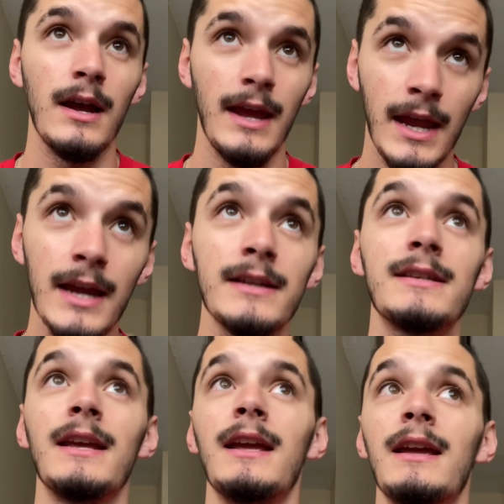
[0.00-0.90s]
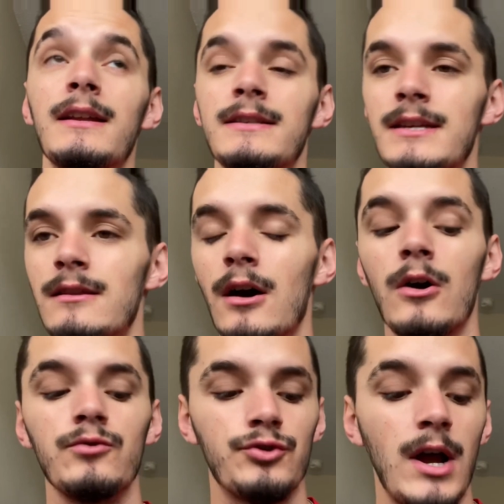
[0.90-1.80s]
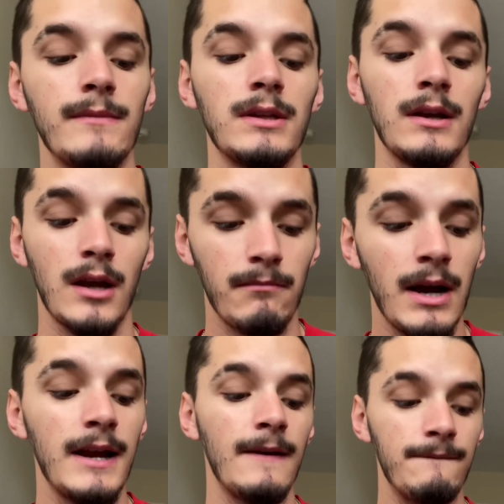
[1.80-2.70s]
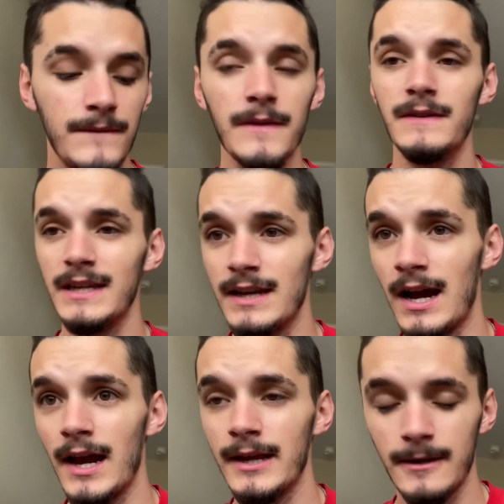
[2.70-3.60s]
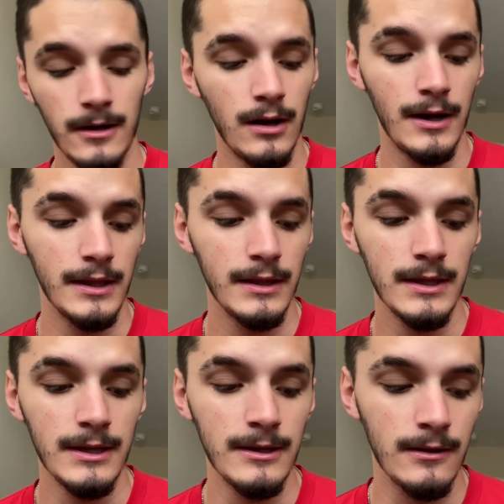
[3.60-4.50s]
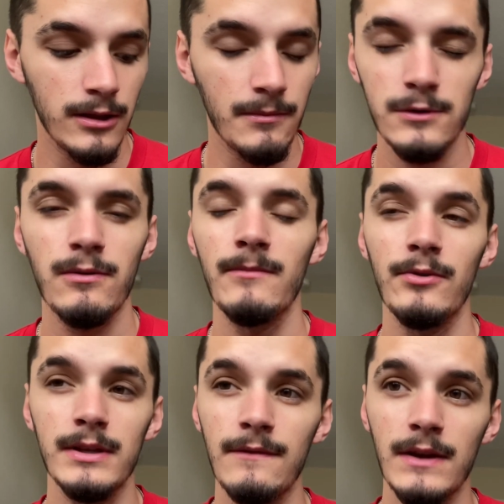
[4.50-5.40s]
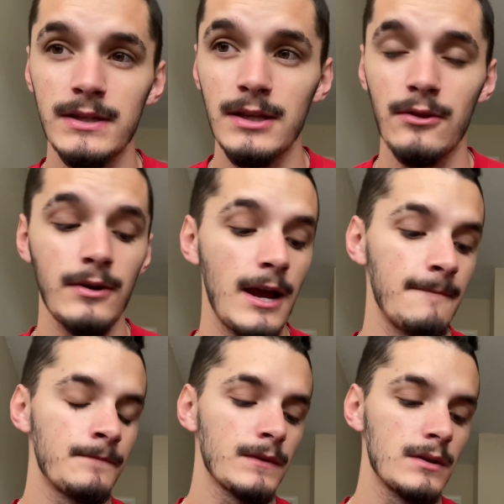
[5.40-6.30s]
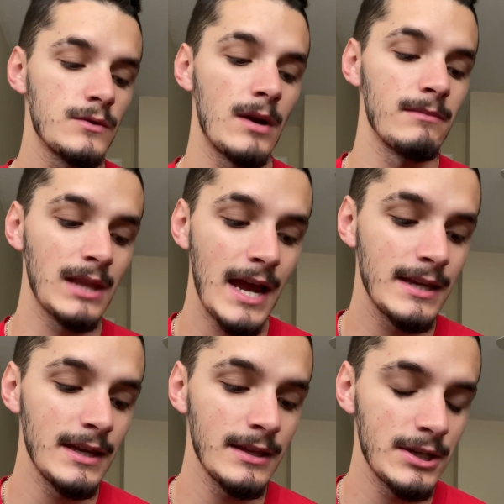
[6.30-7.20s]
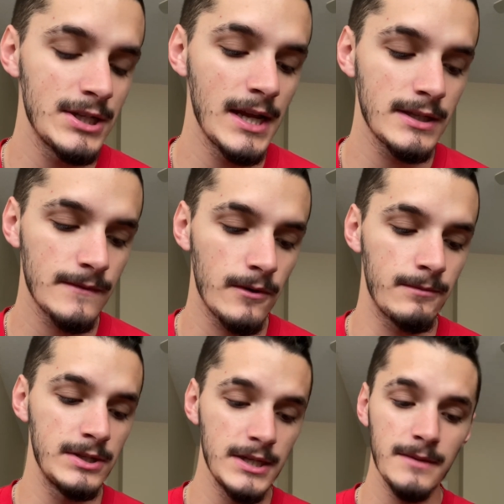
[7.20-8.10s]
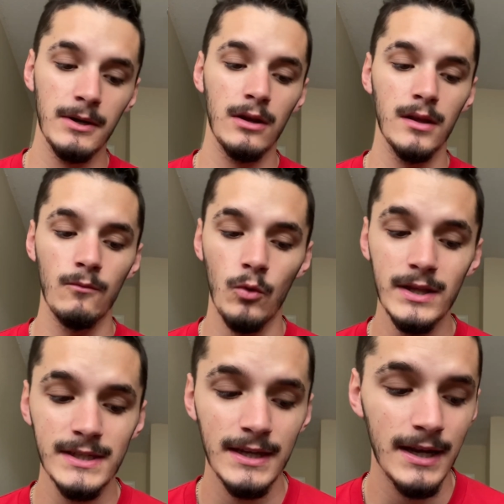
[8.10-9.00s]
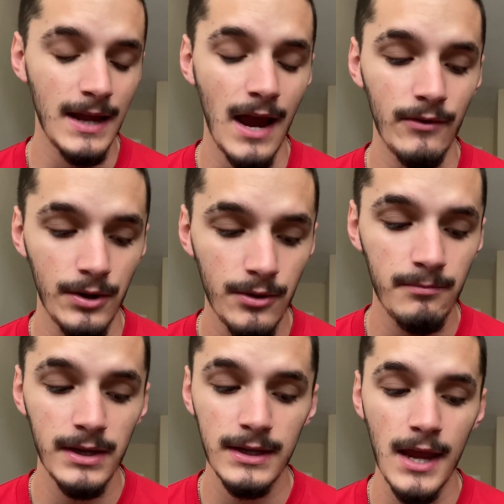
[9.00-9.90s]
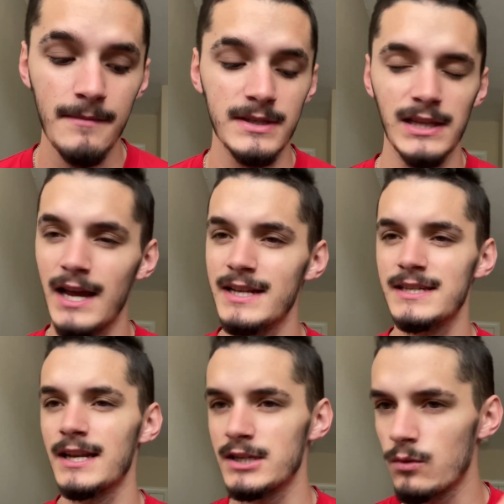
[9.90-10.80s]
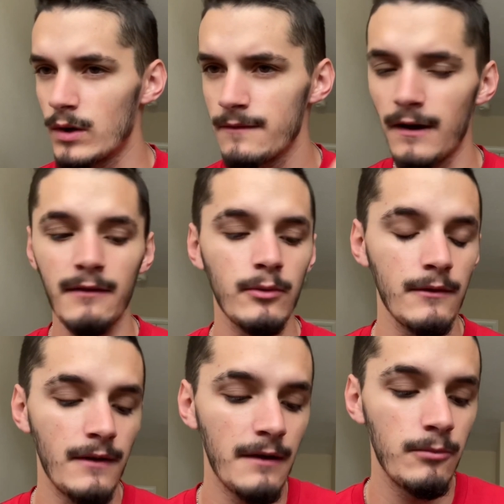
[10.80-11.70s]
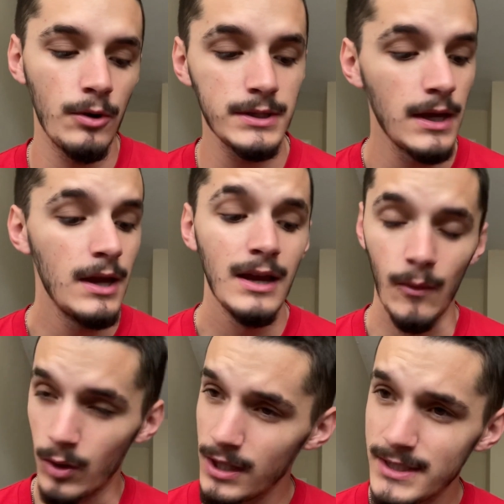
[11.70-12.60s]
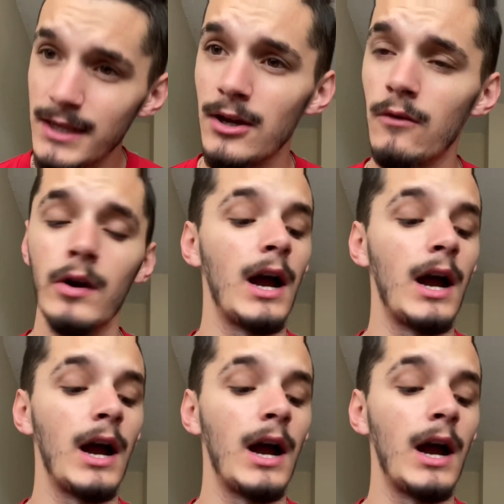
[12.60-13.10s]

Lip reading: Ant and D'Lo dropped a combined 59 on the Clippers perimeter defense the other night. So I'm liking the chances for CJ McCollum once again to have another big game. His line is set at 25.5 points, and we're going to take the over.